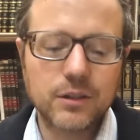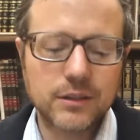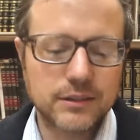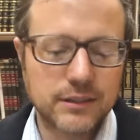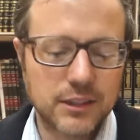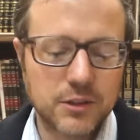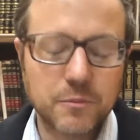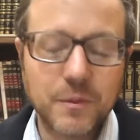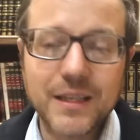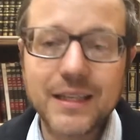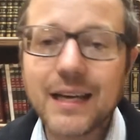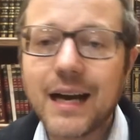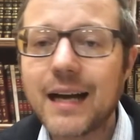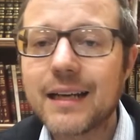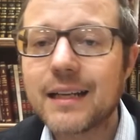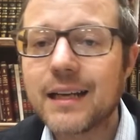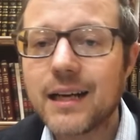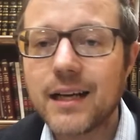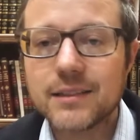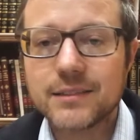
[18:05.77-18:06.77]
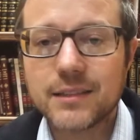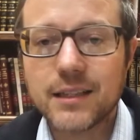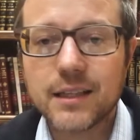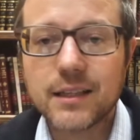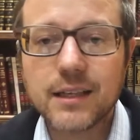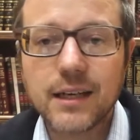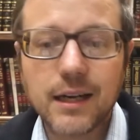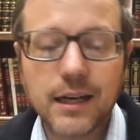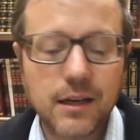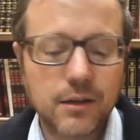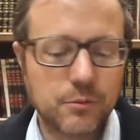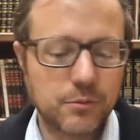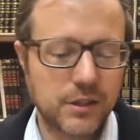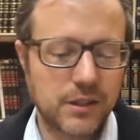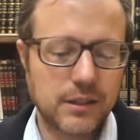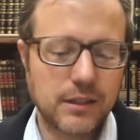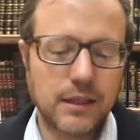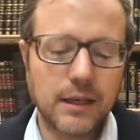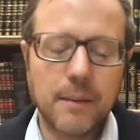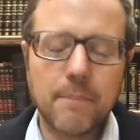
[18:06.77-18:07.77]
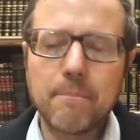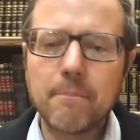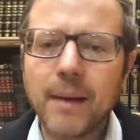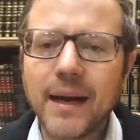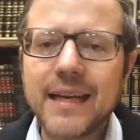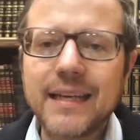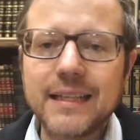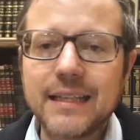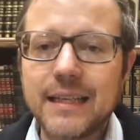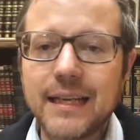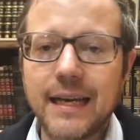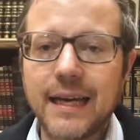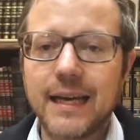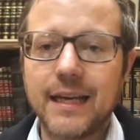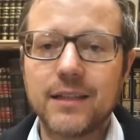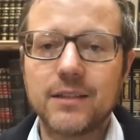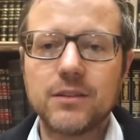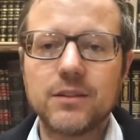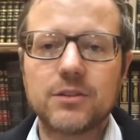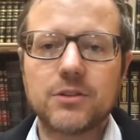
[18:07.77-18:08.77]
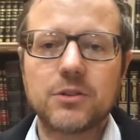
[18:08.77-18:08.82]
It says biyad chazakah, with a mighty hand.